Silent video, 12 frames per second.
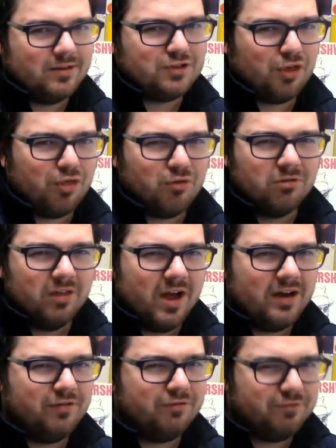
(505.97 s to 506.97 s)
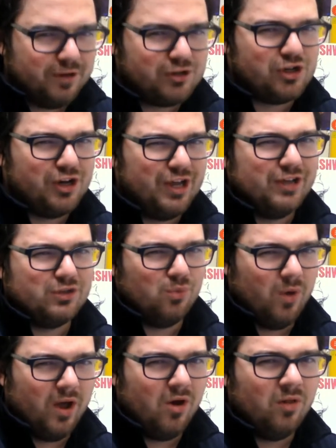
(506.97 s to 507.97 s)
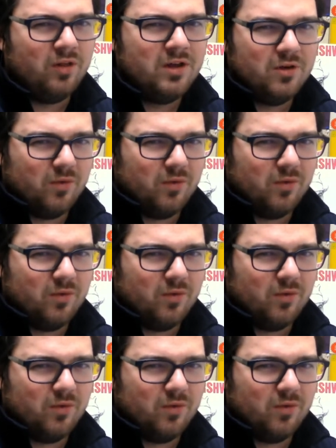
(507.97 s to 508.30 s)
There's a through line of fishing as well.